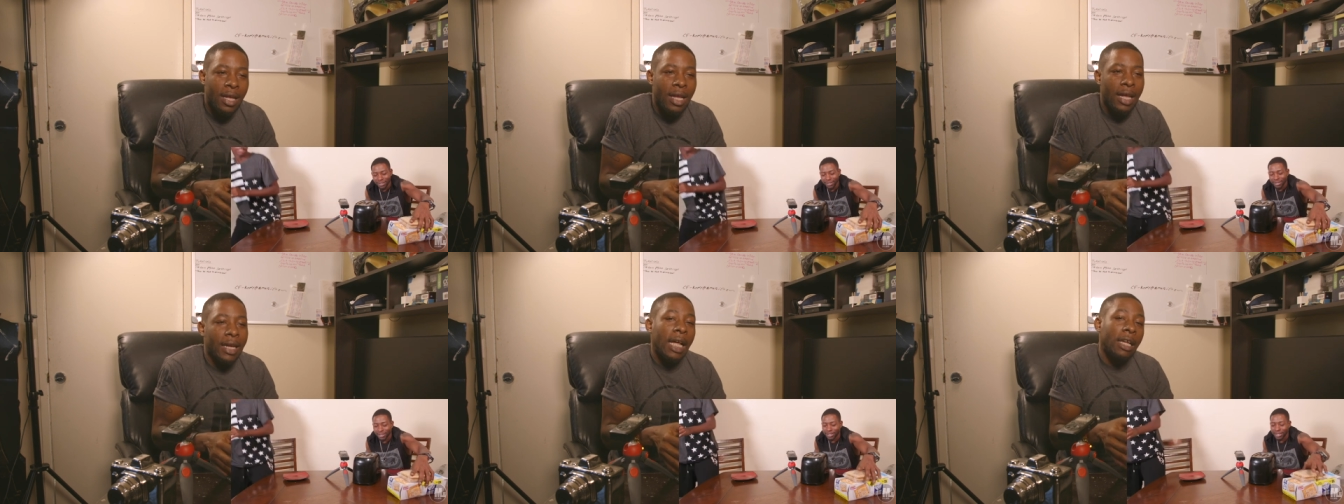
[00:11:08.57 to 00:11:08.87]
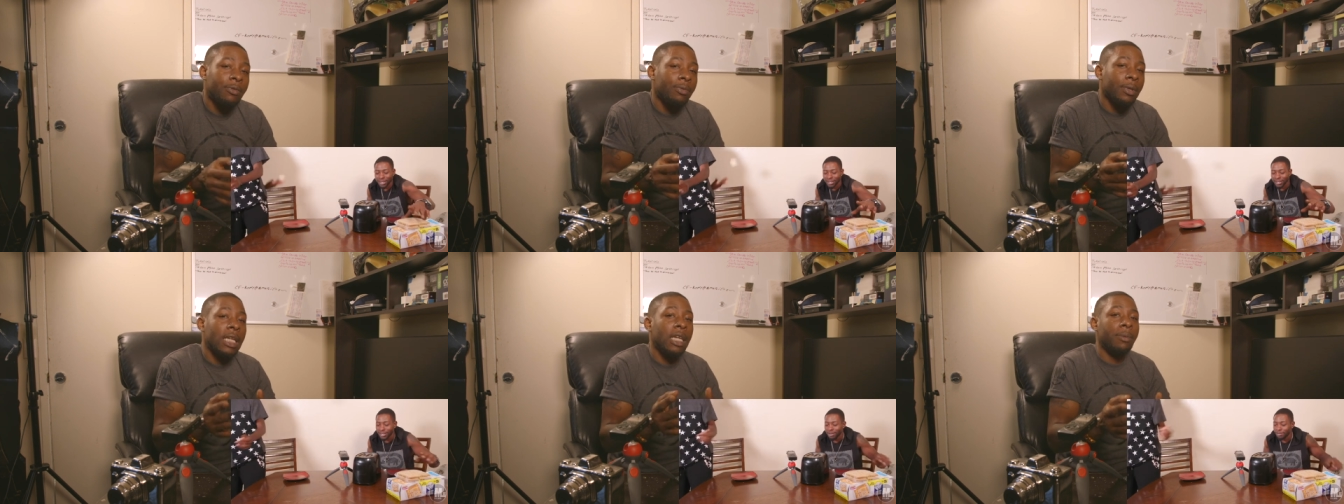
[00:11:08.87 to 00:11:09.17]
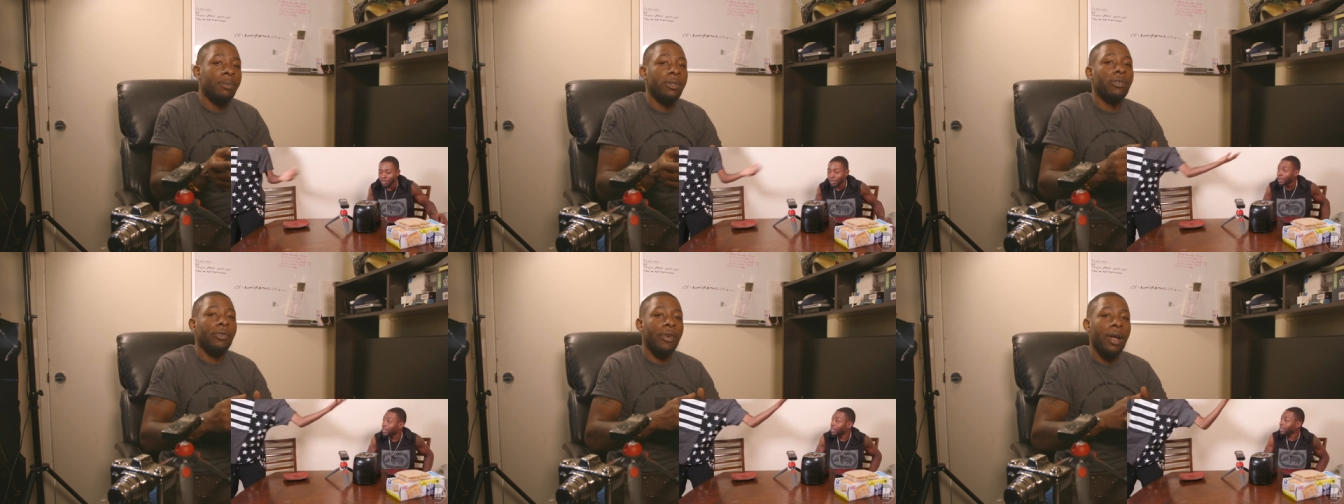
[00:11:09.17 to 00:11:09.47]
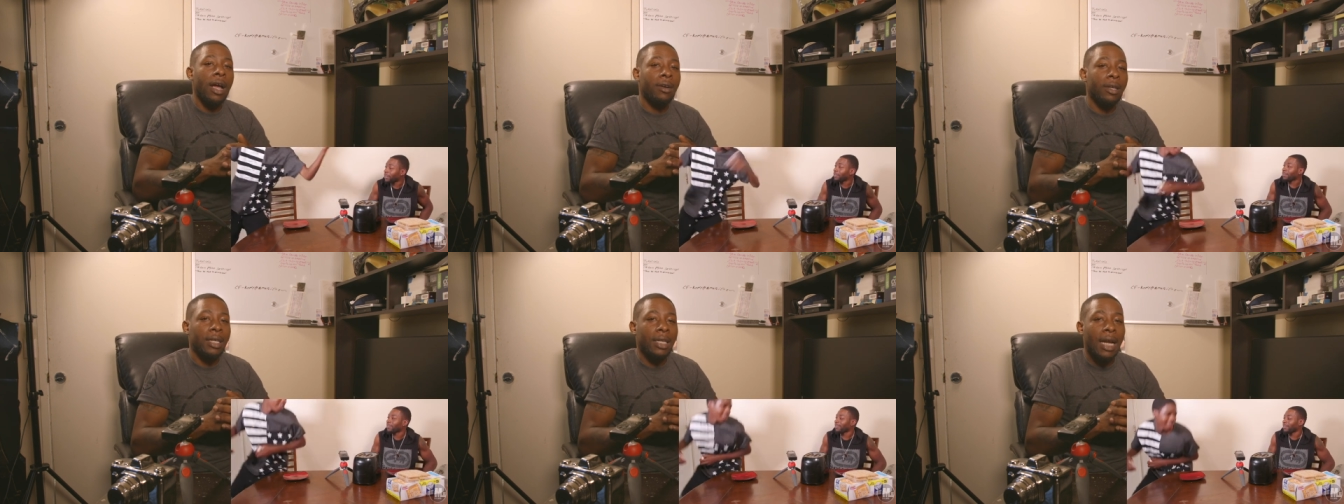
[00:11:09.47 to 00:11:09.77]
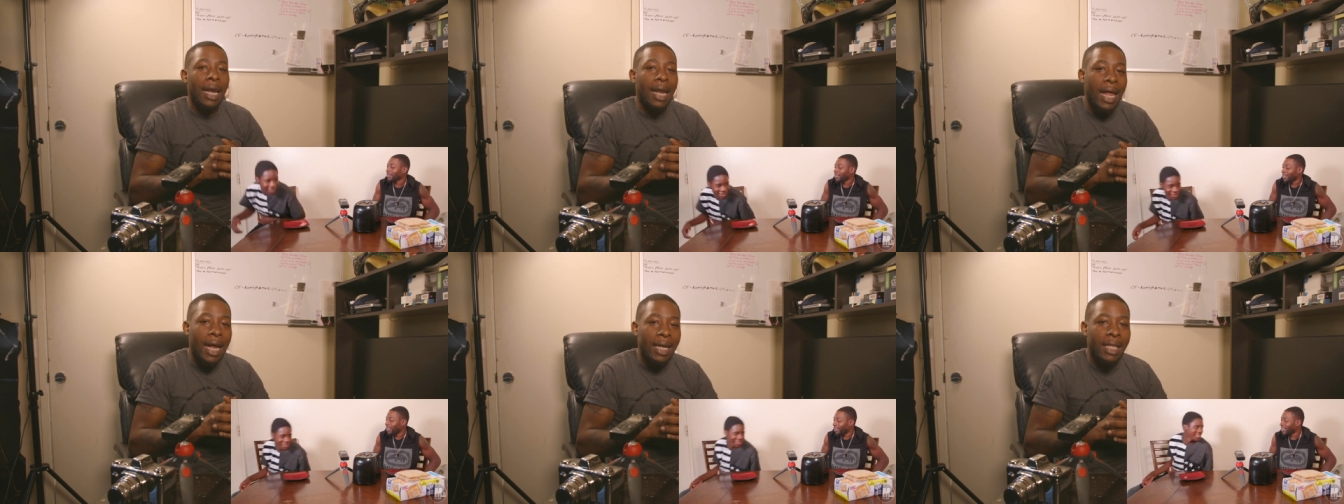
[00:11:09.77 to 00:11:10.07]
And that's what keeps you grounded.
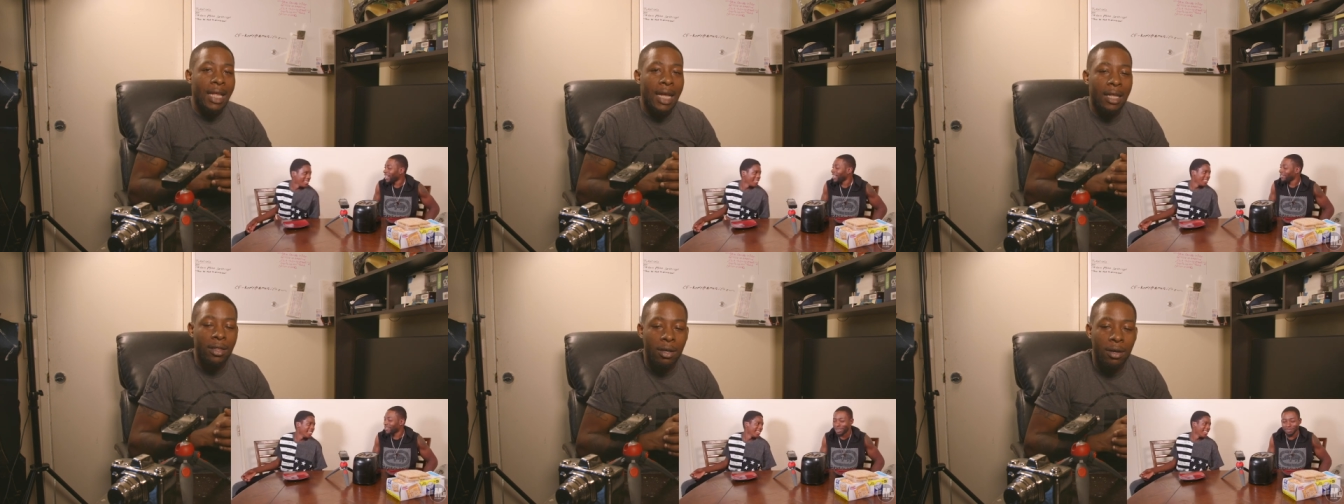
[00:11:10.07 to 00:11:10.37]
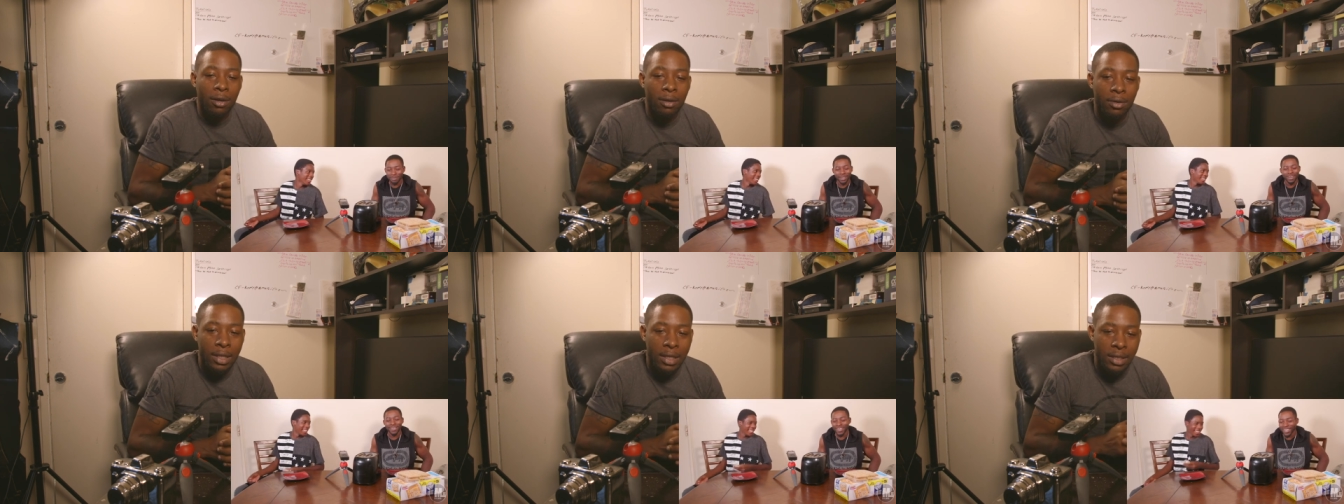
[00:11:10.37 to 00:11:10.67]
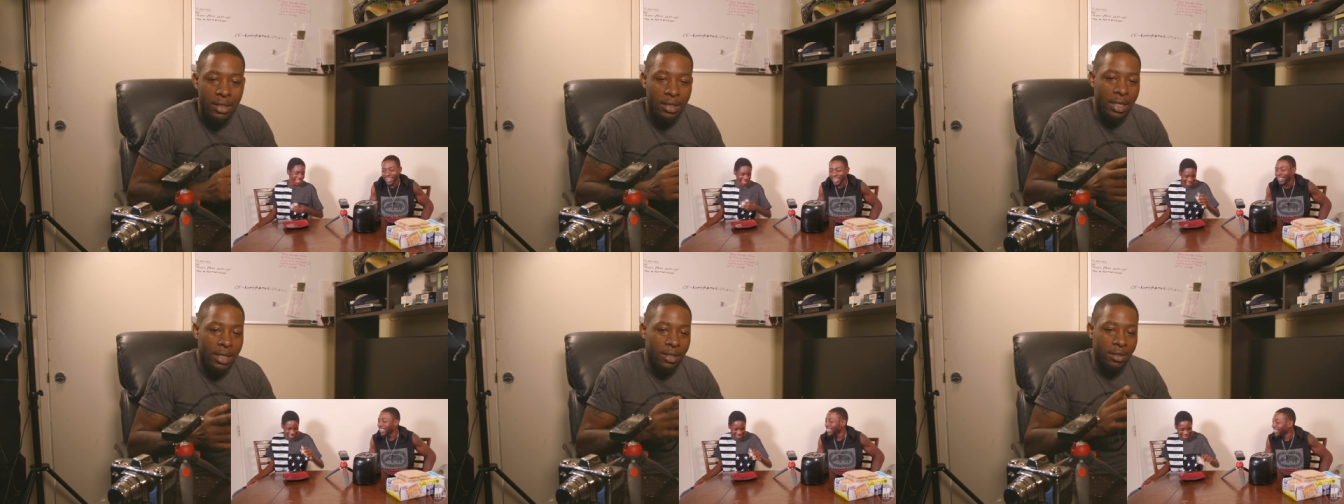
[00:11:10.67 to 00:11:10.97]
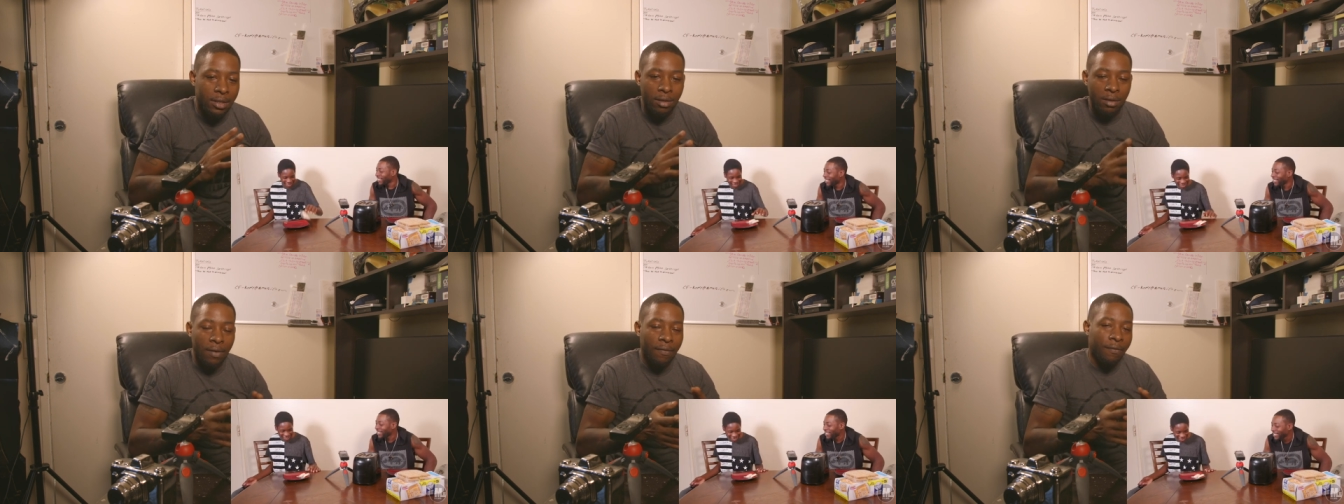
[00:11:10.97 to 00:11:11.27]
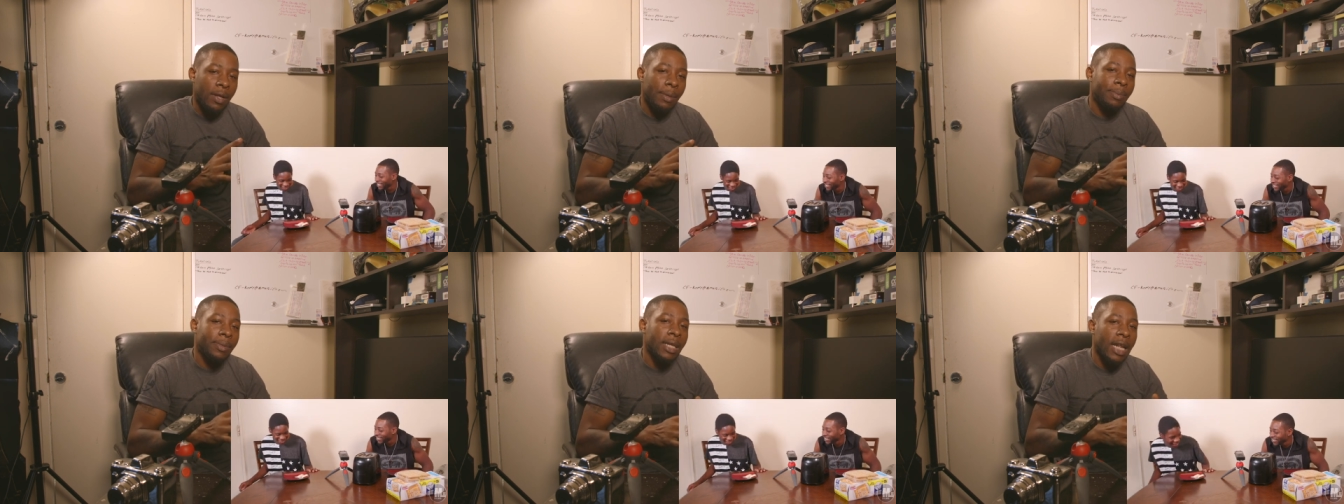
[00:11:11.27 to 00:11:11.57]
I like that though, because it's on the
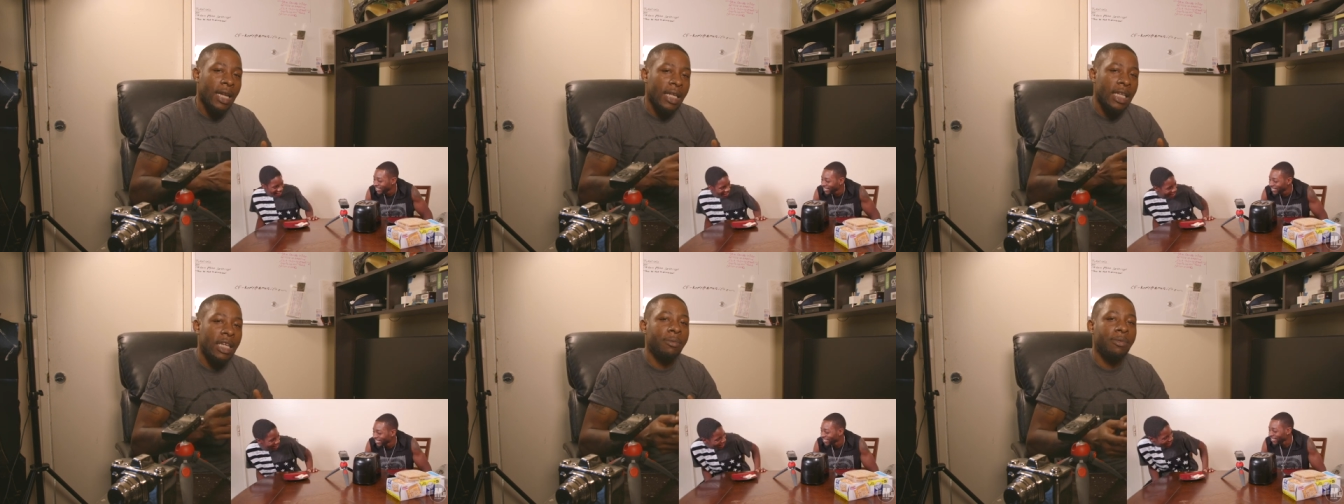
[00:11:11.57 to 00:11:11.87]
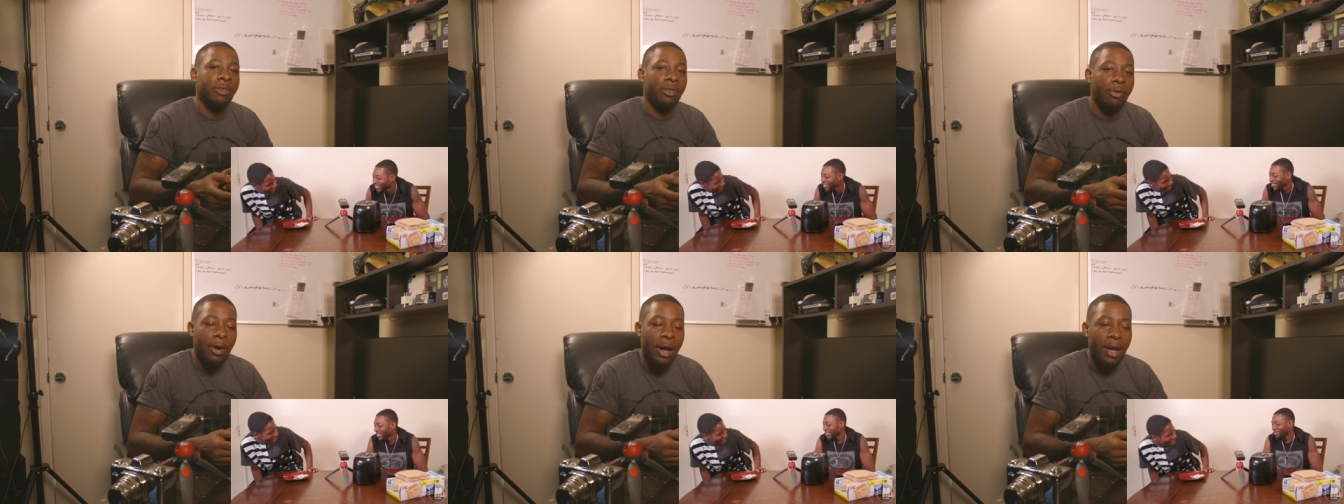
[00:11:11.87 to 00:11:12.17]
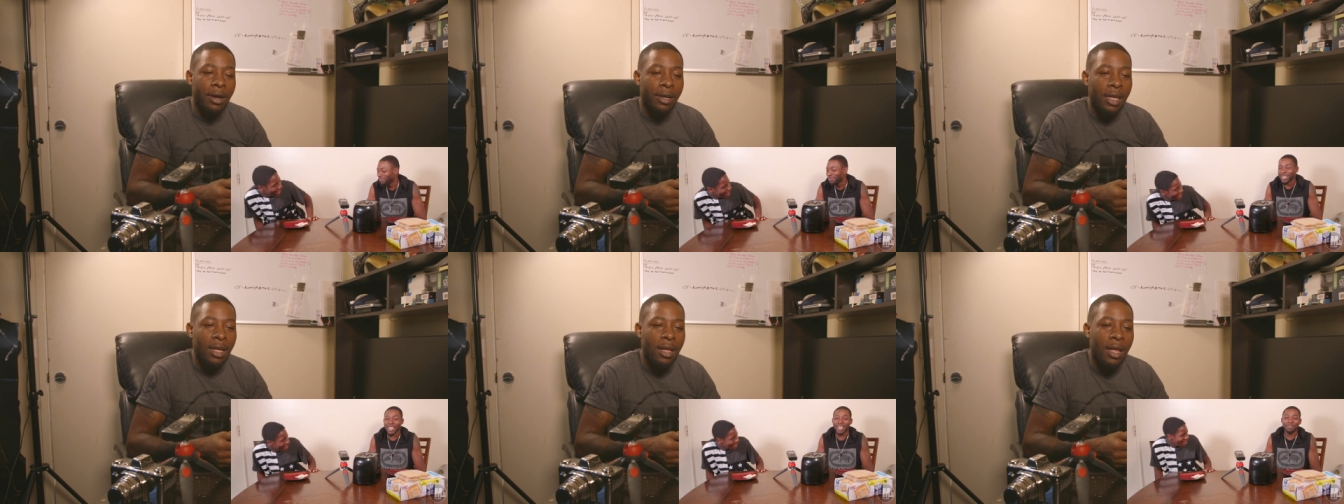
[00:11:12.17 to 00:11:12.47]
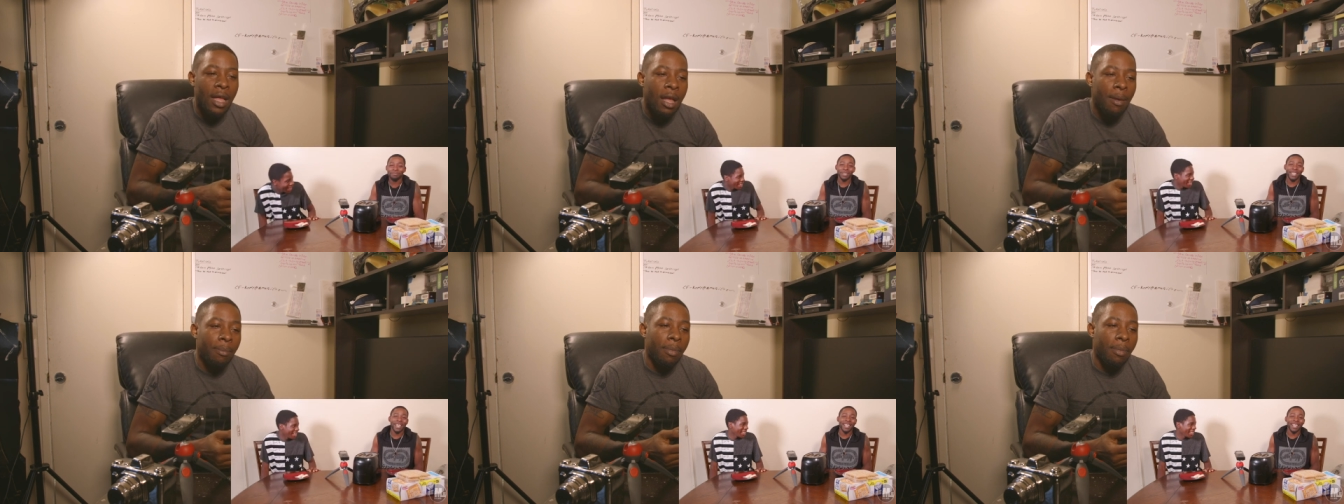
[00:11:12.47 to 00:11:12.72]
flip side, it keeps you grounded.